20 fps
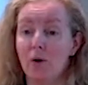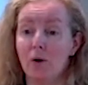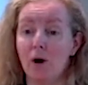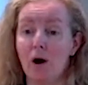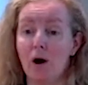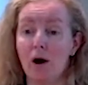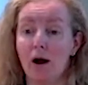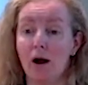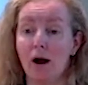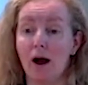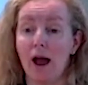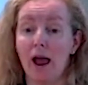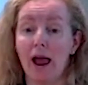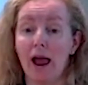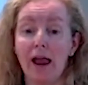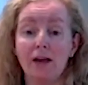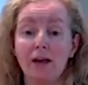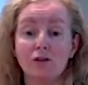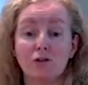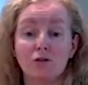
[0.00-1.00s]
uh,
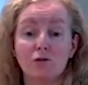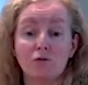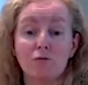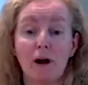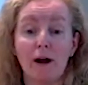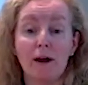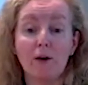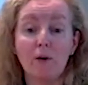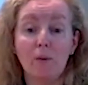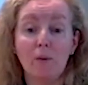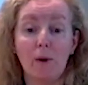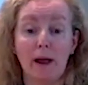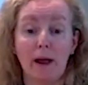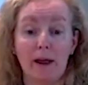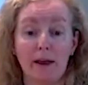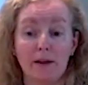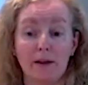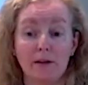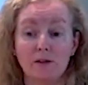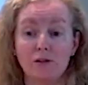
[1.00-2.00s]
answered right
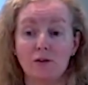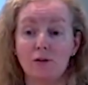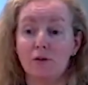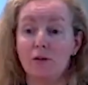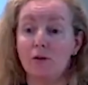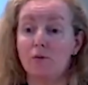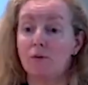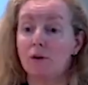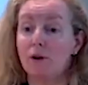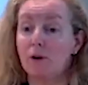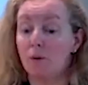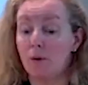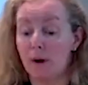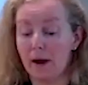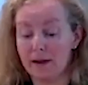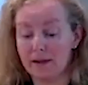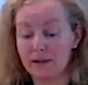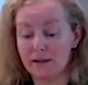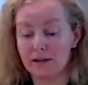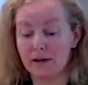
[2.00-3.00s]
away to the
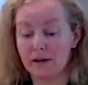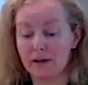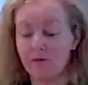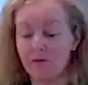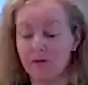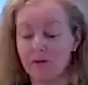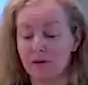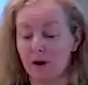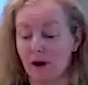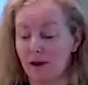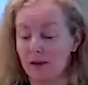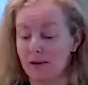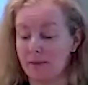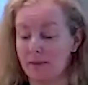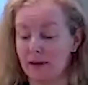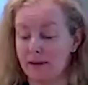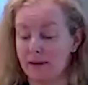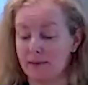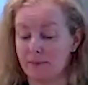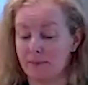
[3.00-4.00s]
request of
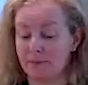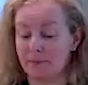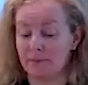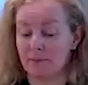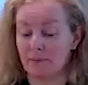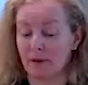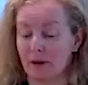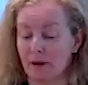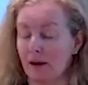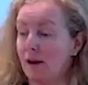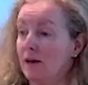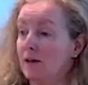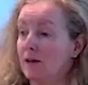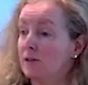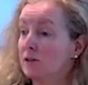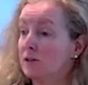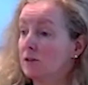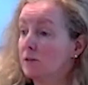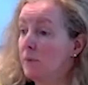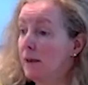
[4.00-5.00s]
Solomon,
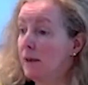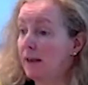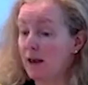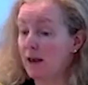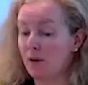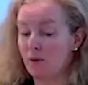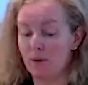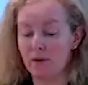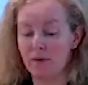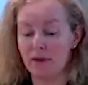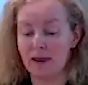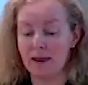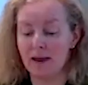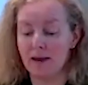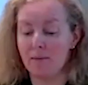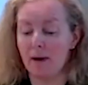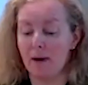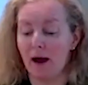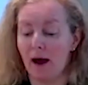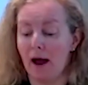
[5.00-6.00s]
speaking with
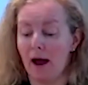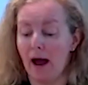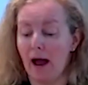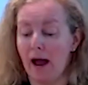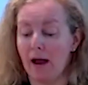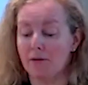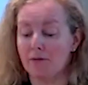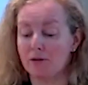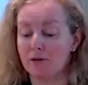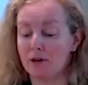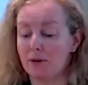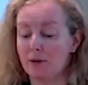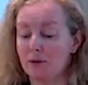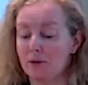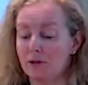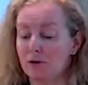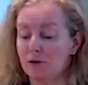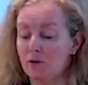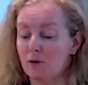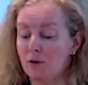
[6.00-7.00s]
him after he
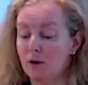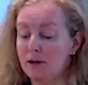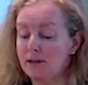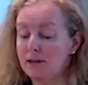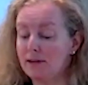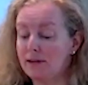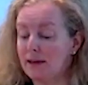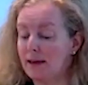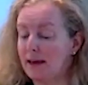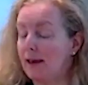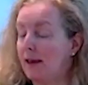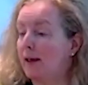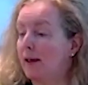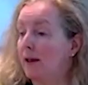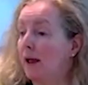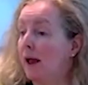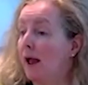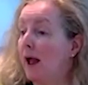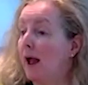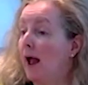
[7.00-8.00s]
was anointed
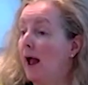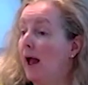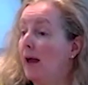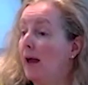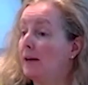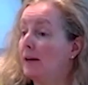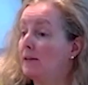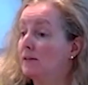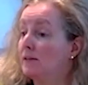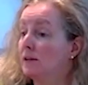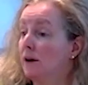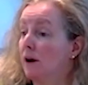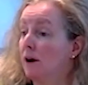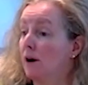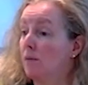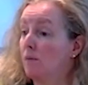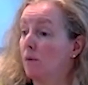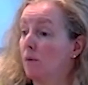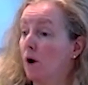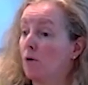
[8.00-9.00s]
king and
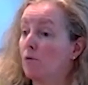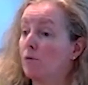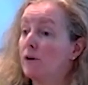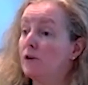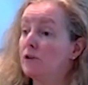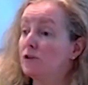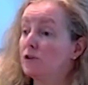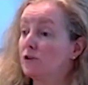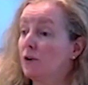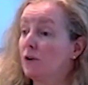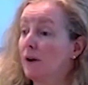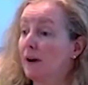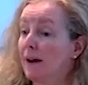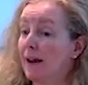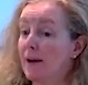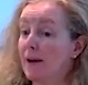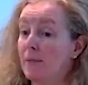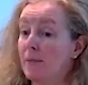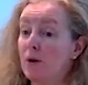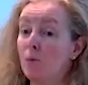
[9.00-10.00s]
um, reassuring
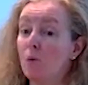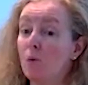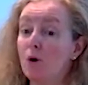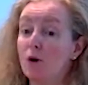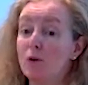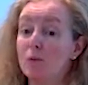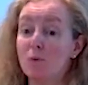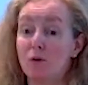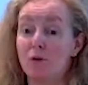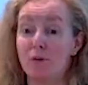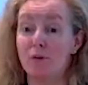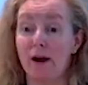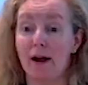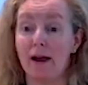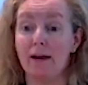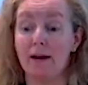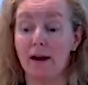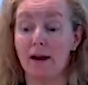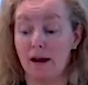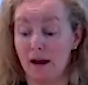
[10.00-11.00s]
him he would
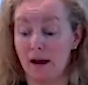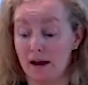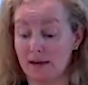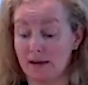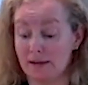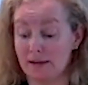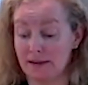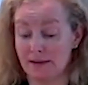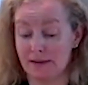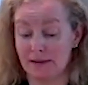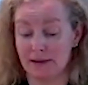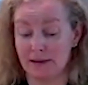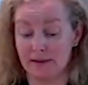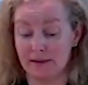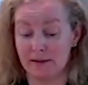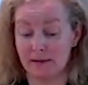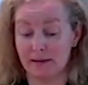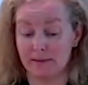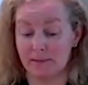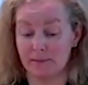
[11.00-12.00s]
provide
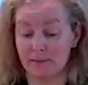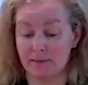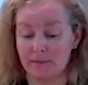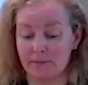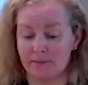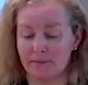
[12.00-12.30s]
assistance.